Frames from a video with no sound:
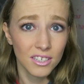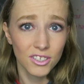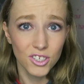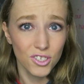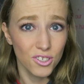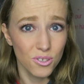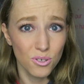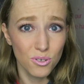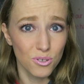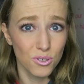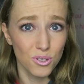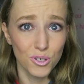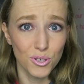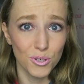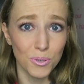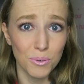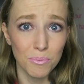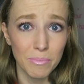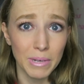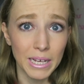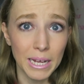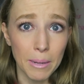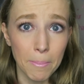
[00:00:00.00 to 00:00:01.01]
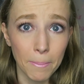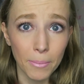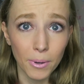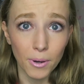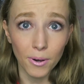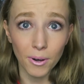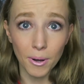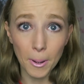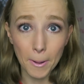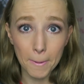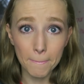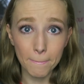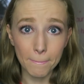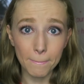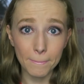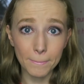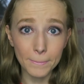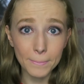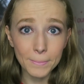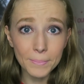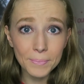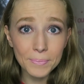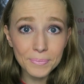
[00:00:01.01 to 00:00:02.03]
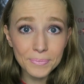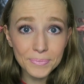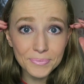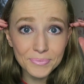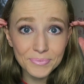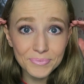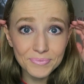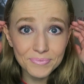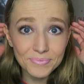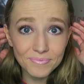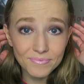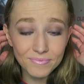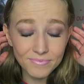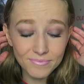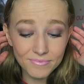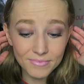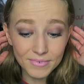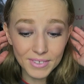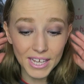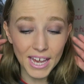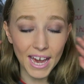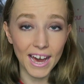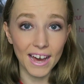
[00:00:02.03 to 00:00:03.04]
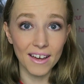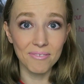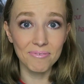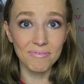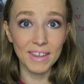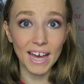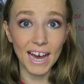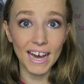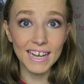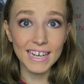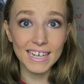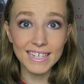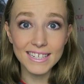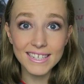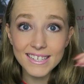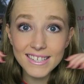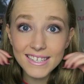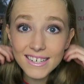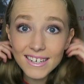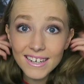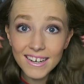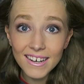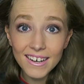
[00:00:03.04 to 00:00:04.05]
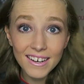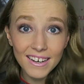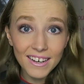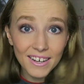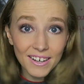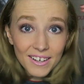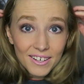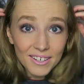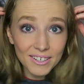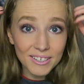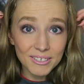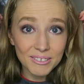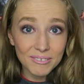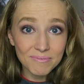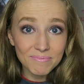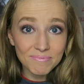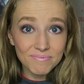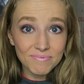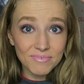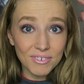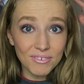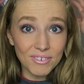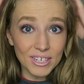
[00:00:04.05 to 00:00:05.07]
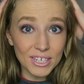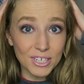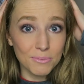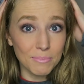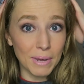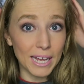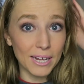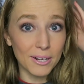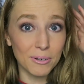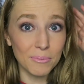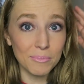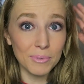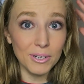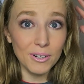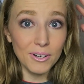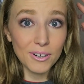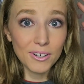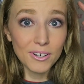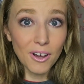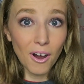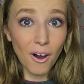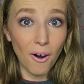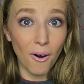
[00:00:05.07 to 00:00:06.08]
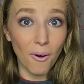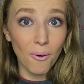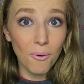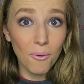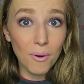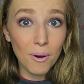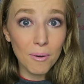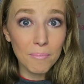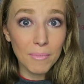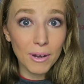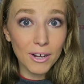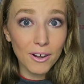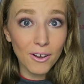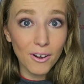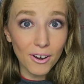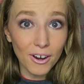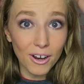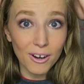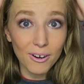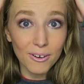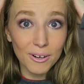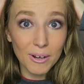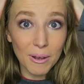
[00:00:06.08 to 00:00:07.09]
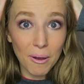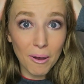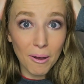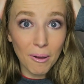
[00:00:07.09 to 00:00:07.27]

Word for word: just doesn't suit me. But yeah, that is the finished makeup look. Oh my God, I look